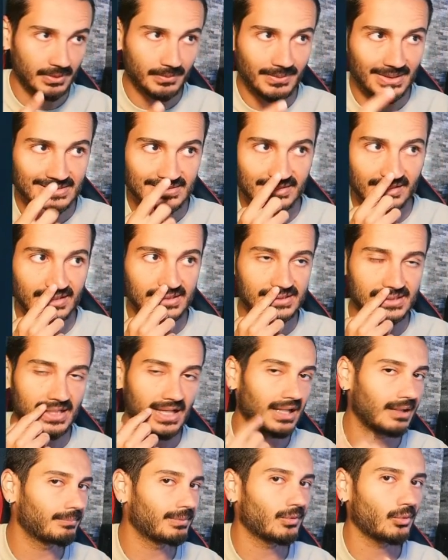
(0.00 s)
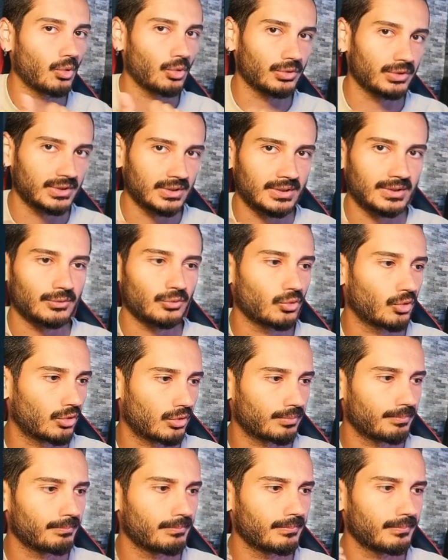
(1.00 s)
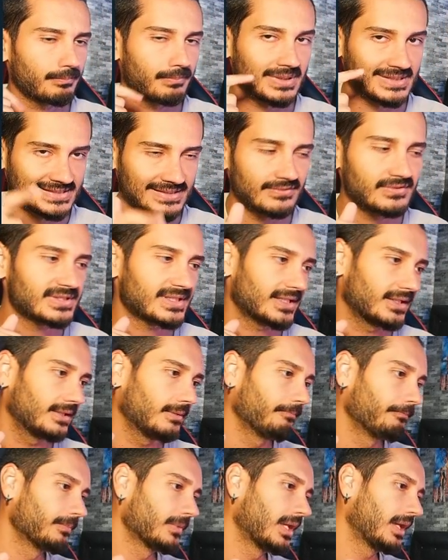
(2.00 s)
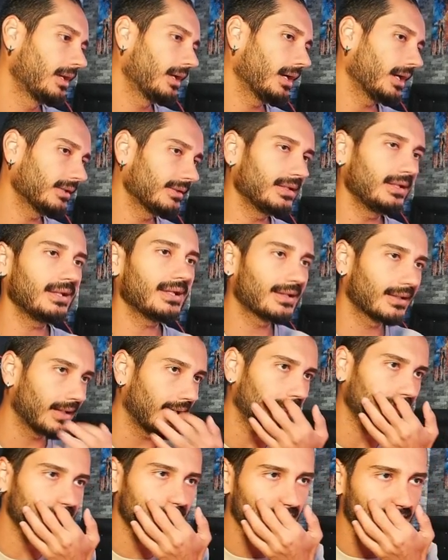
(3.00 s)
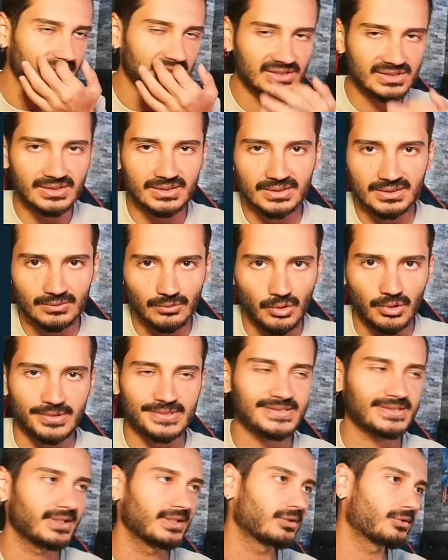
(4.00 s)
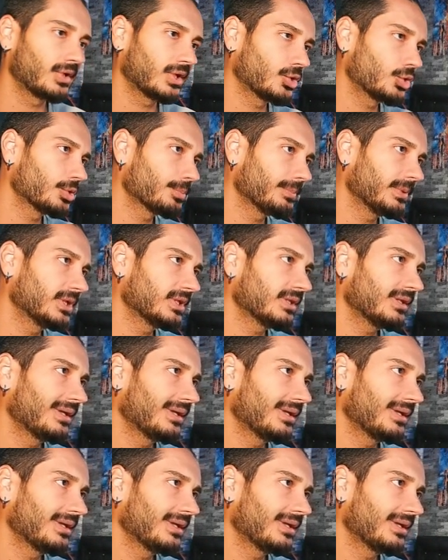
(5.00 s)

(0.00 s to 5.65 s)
masteries helping on your passive skill. And the eagle eye to reach the stat recruitment